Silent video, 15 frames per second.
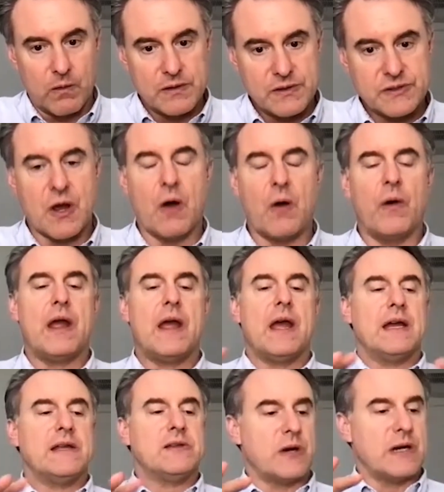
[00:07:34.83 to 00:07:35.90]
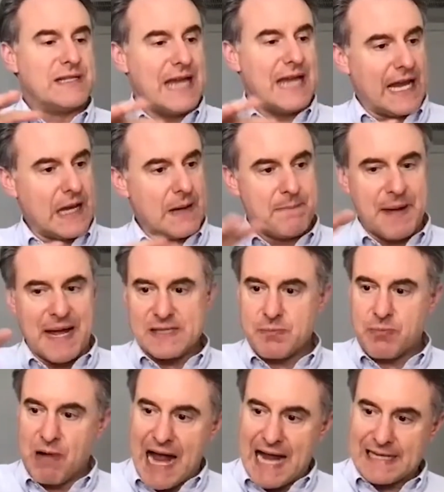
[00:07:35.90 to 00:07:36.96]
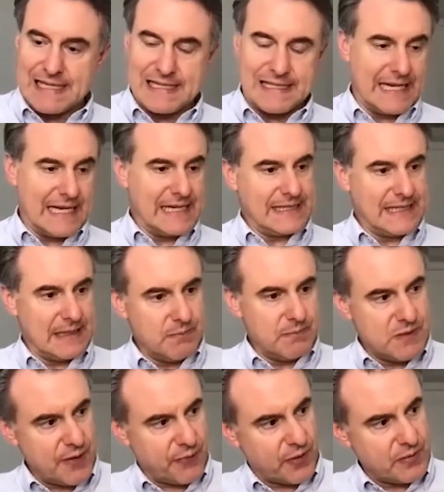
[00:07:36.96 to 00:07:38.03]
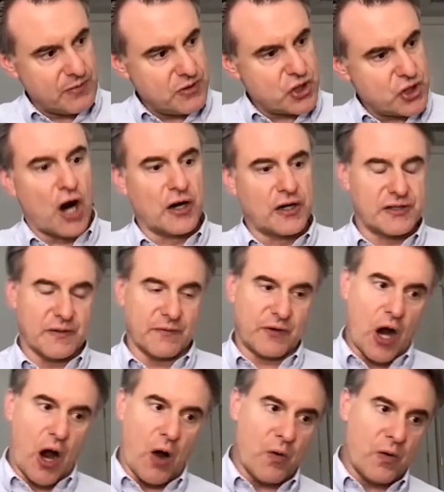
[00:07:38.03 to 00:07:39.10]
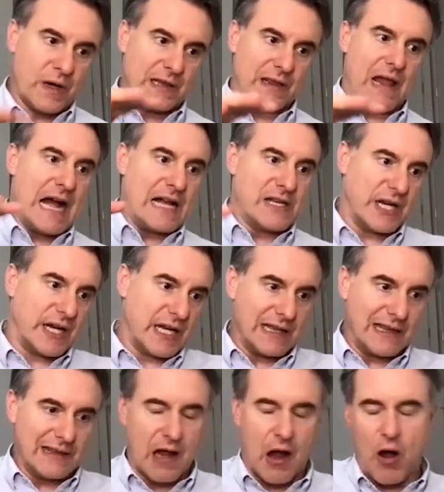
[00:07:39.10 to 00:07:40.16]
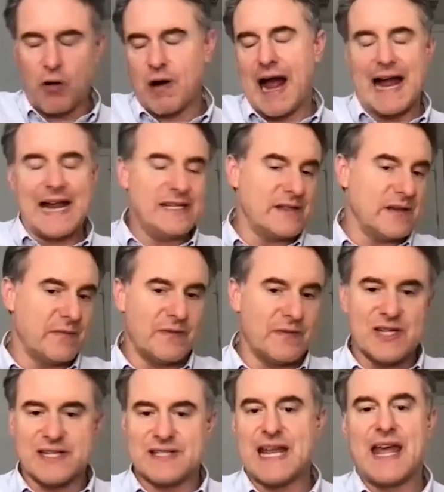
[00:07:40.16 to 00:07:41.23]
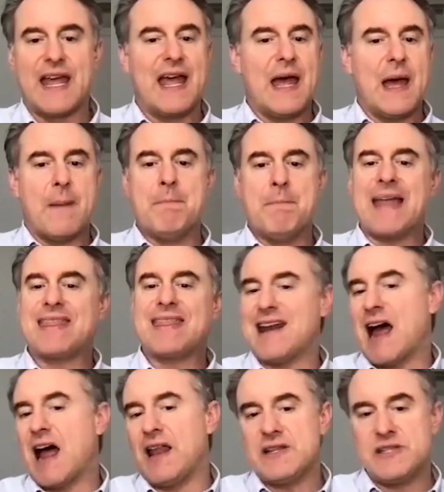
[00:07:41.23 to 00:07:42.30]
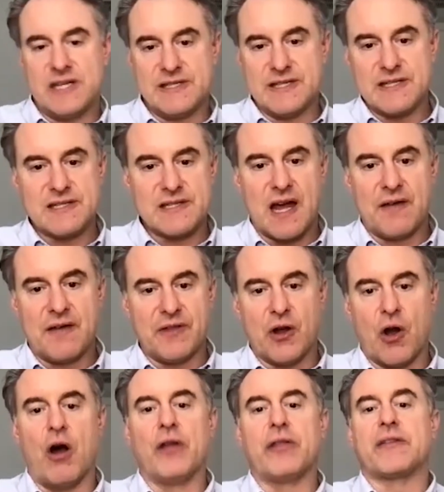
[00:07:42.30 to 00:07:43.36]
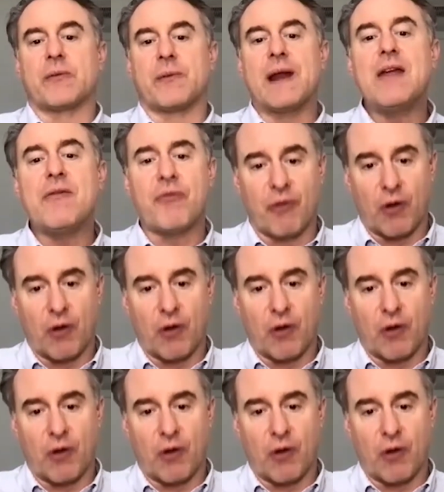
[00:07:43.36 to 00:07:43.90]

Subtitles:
So sort of taking best practices and different chunks of code and logic and all kinds of just methodologies and stuff that all three